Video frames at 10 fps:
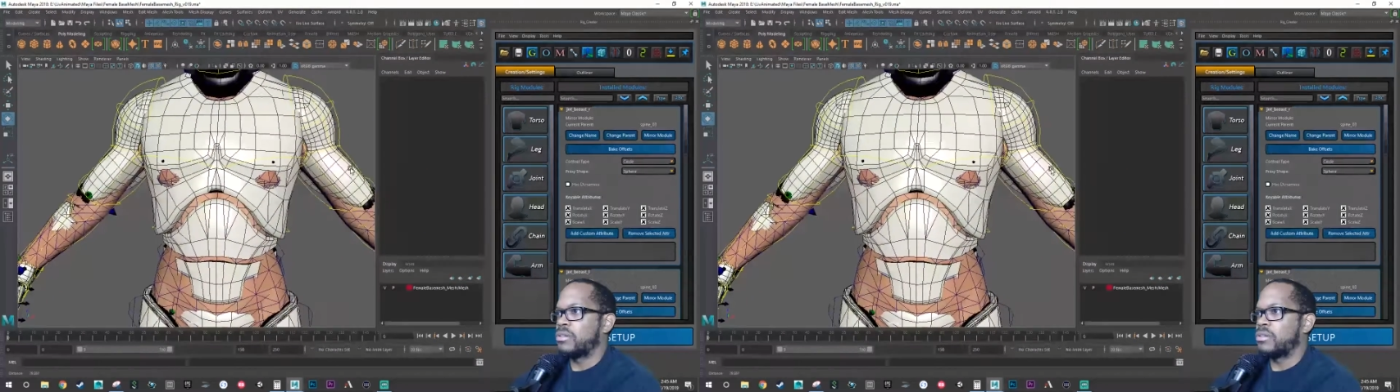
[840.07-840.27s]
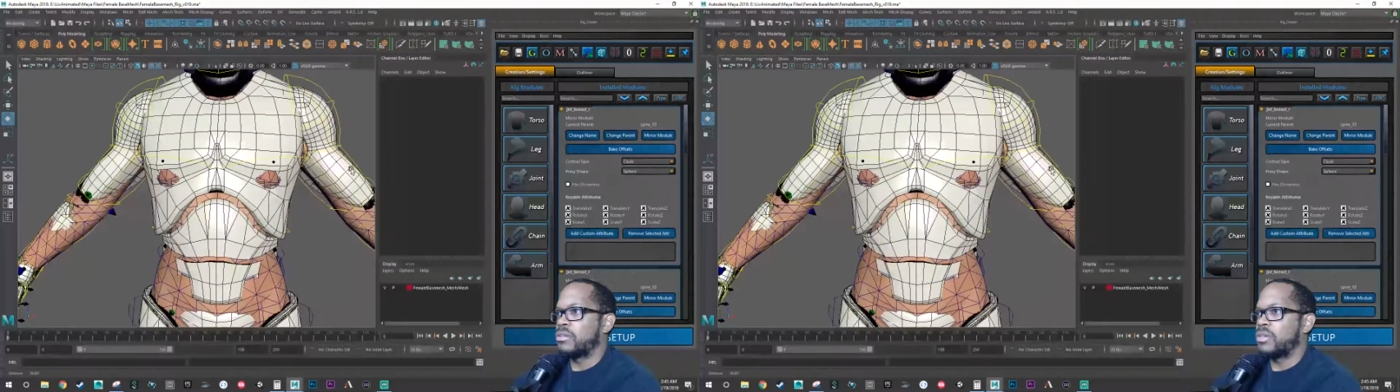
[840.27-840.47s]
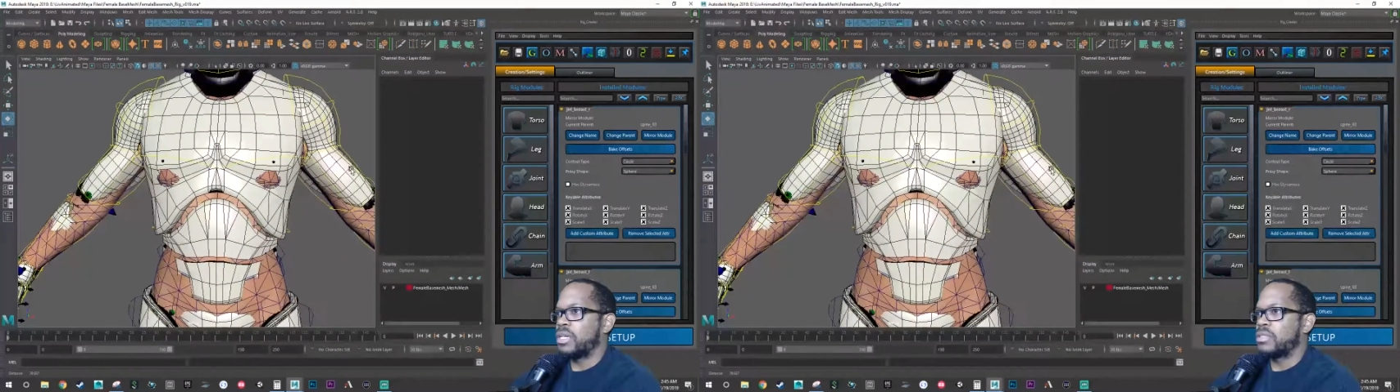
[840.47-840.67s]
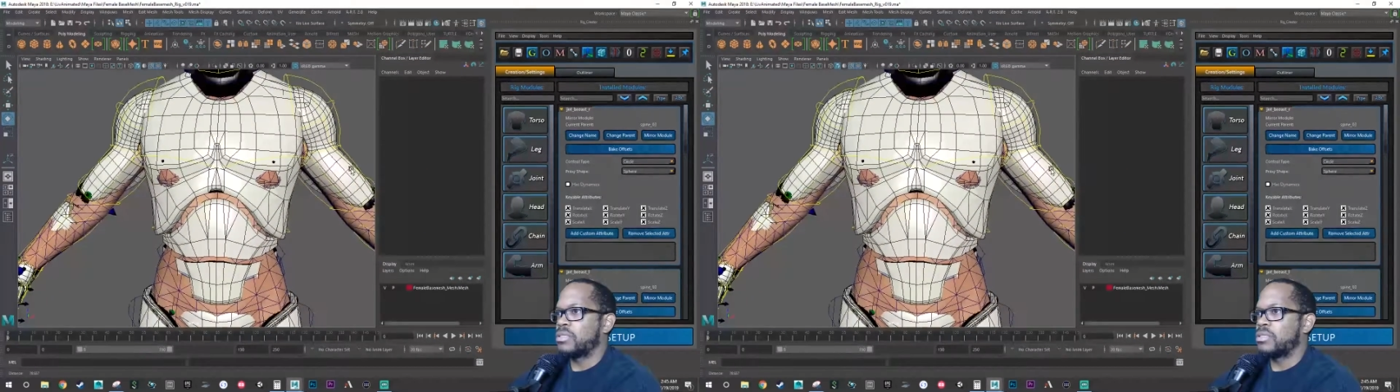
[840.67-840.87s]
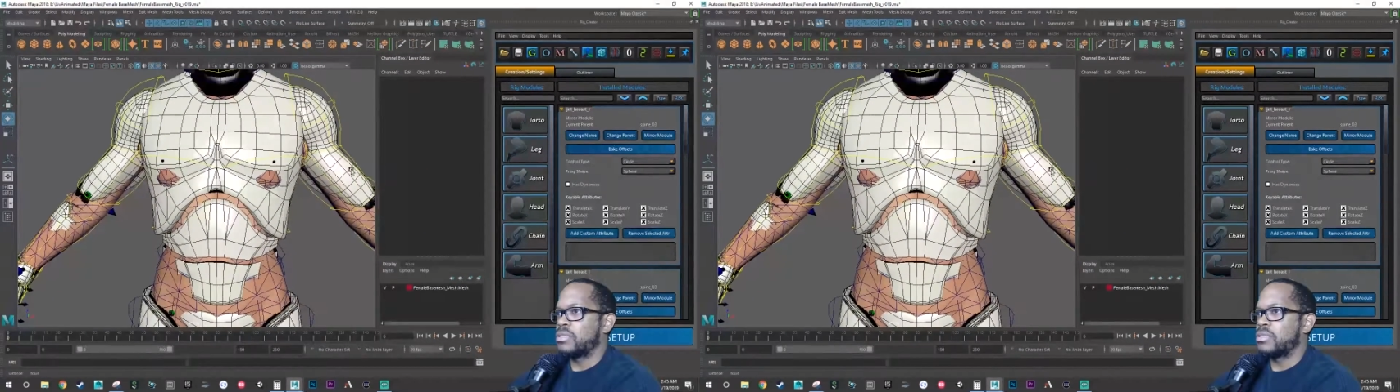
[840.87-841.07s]
correct.
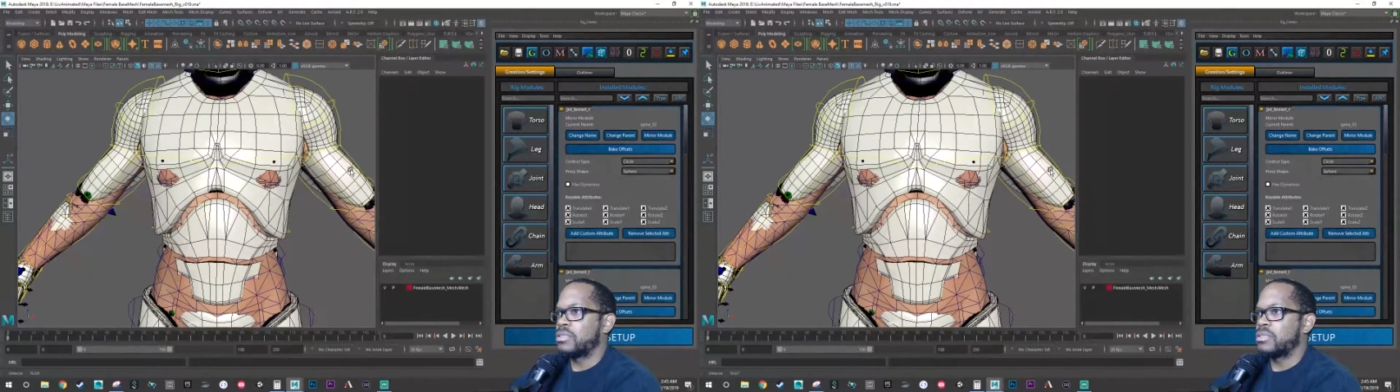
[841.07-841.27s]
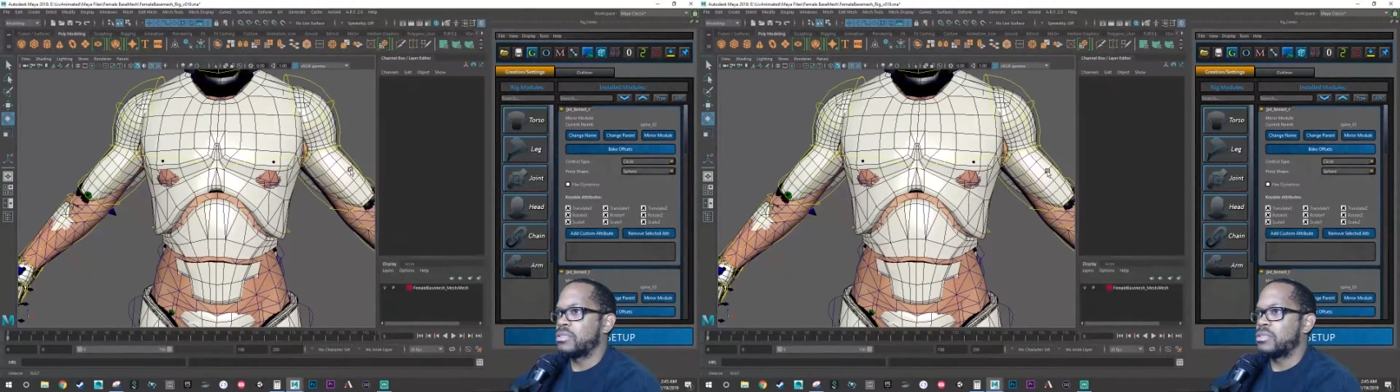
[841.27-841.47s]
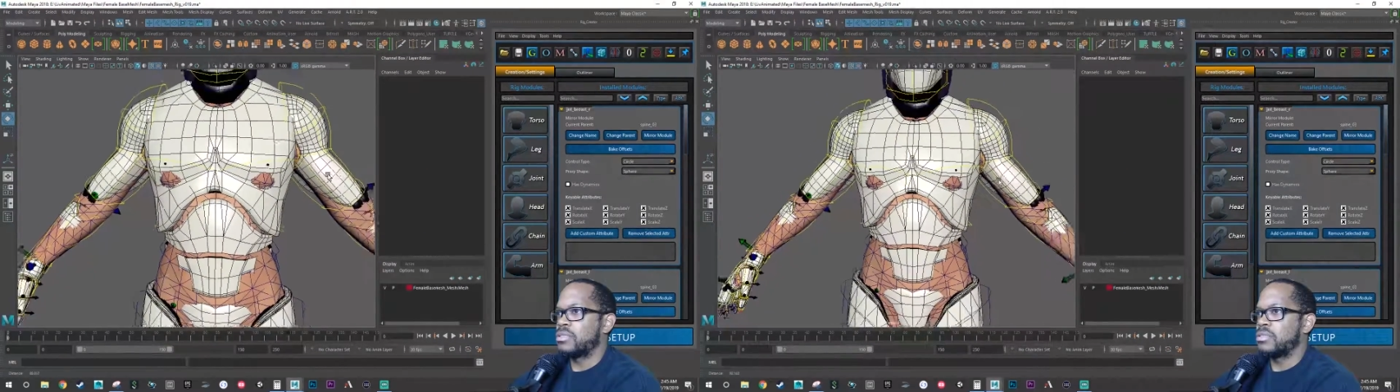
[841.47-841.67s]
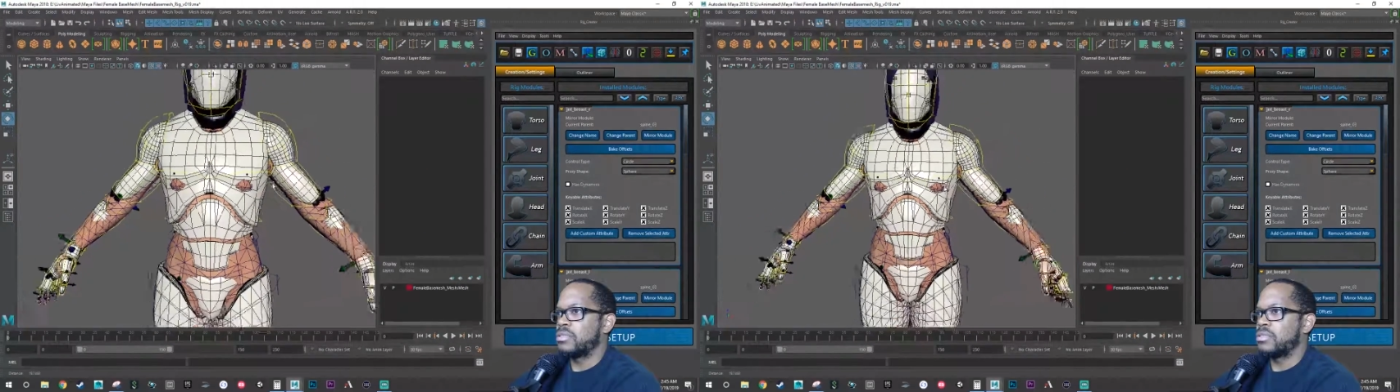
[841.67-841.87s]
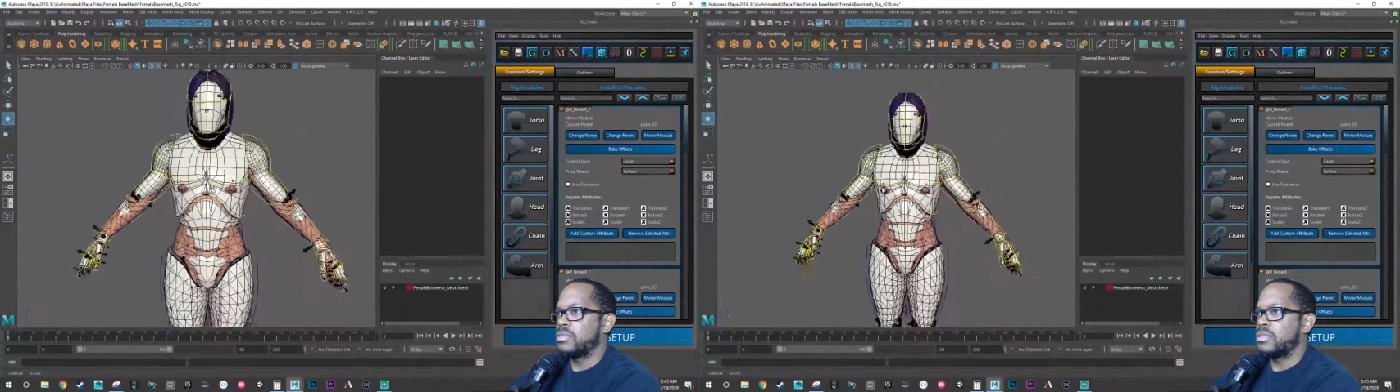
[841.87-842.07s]

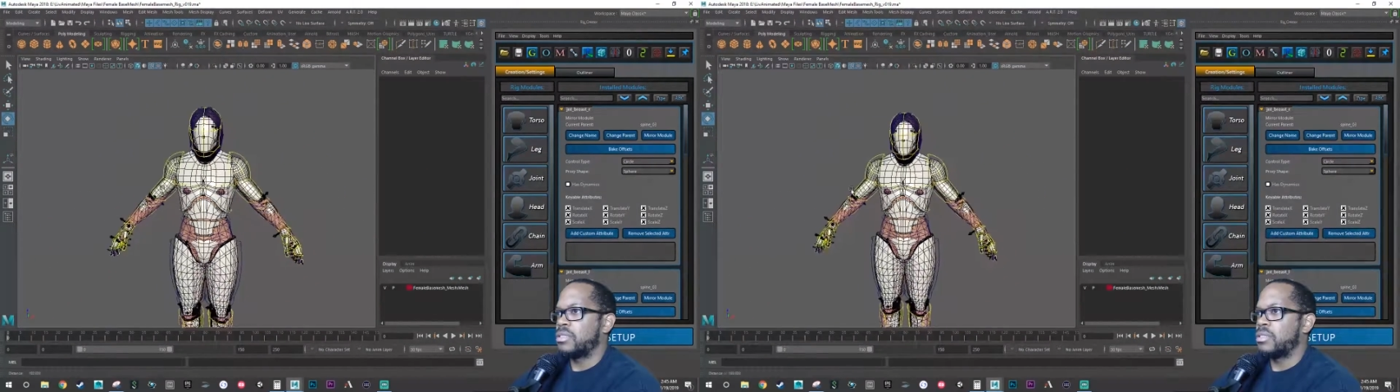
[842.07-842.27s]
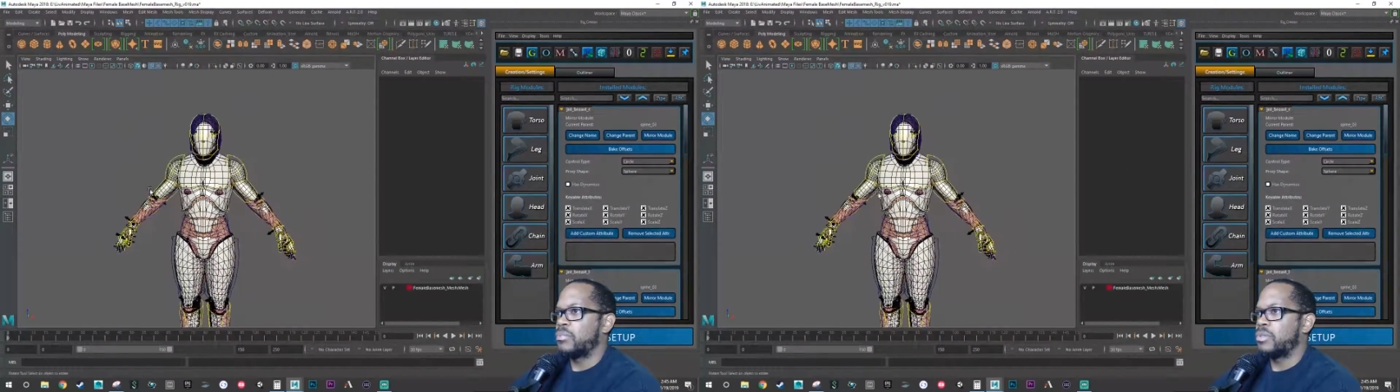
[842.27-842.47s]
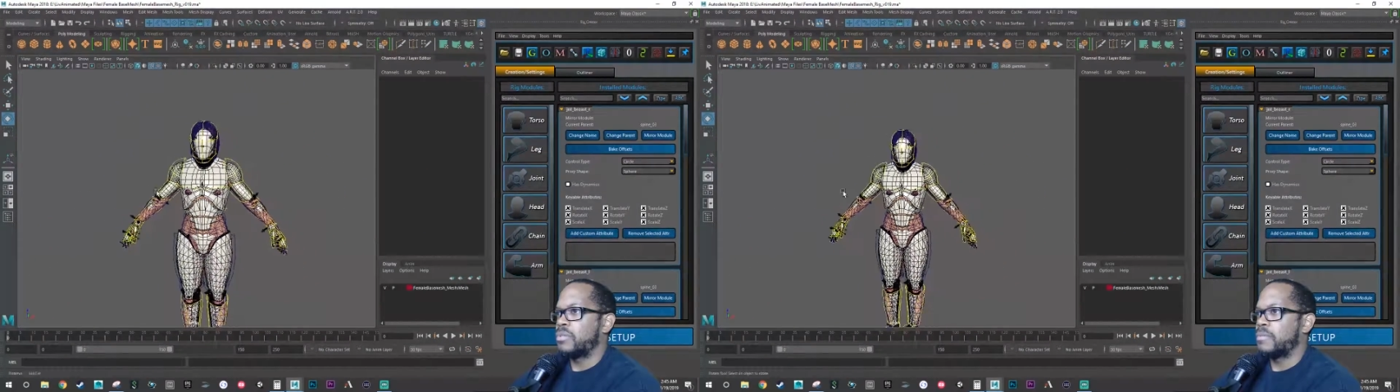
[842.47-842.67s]
Yep.